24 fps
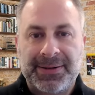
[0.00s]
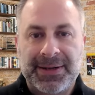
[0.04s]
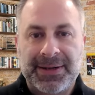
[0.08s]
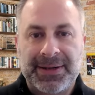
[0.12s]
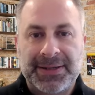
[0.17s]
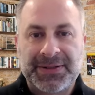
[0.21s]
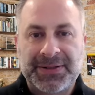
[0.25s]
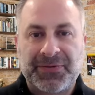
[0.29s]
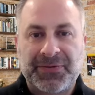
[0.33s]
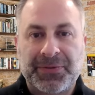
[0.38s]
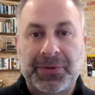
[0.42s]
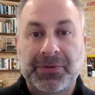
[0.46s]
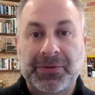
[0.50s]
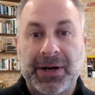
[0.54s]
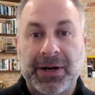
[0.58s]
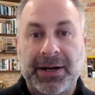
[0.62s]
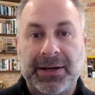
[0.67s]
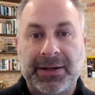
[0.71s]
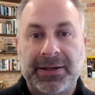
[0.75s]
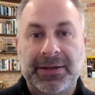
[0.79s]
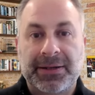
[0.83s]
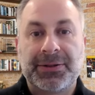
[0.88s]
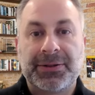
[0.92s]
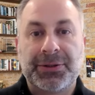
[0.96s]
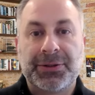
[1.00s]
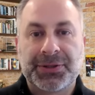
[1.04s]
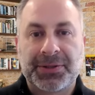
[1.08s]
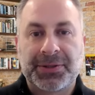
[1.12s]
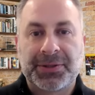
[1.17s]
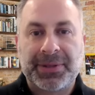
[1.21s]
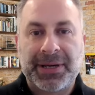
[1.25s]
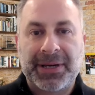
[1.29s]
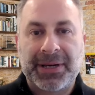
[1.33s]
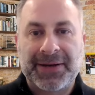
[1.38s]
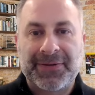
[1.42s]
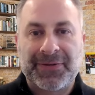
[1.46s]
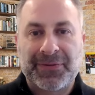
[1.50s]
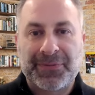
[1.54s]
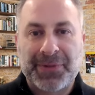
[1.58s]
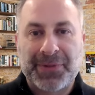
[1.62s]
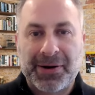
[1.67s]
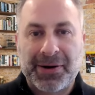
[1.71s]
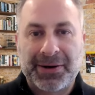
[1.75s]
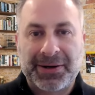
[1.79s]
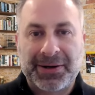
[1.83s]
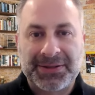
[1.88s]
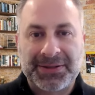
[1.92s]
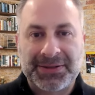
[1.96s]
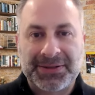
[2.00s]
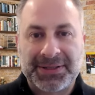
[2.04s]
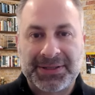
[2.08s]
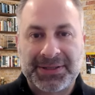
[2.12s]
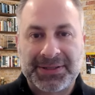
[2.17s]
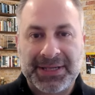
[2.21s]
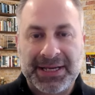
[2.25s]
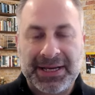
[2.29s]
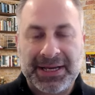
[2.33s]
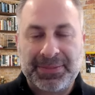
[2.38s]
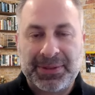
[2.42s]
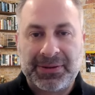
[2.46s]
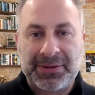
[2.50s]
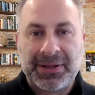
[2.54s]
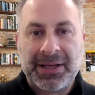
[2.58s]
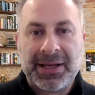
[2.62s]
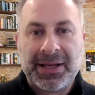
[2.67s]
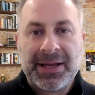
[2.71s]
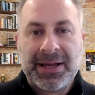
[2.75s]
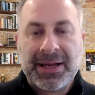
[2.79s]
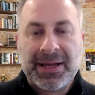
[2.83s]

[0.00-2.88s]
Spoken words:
as I've been writing and using Bank of America as an example,